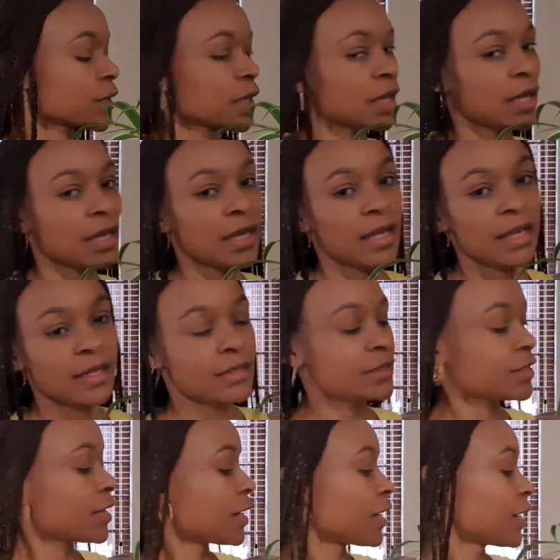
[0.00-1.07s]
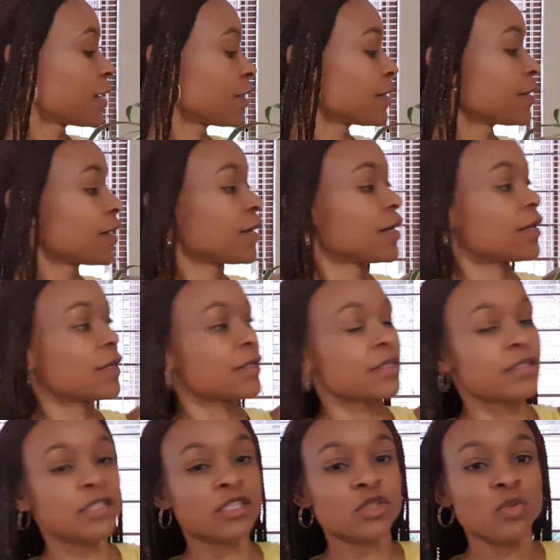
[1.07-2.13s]
And
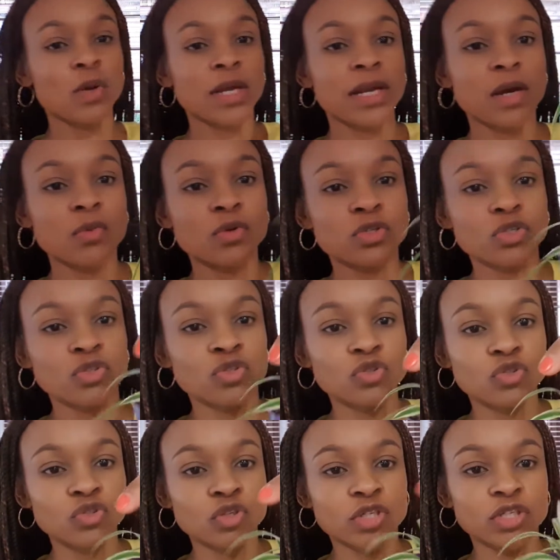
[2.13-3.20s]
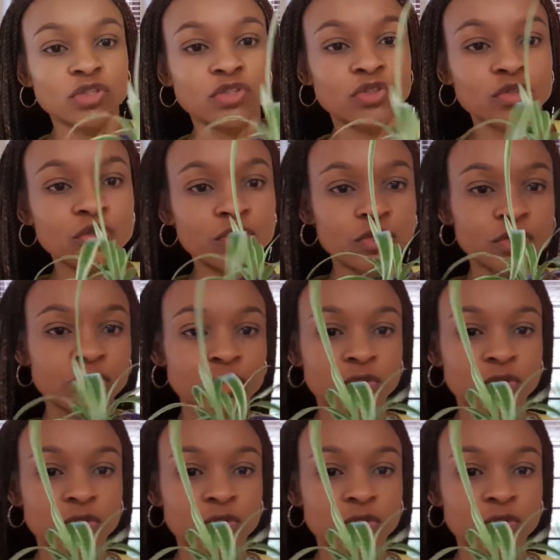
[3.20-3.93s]
this is what I would usually do.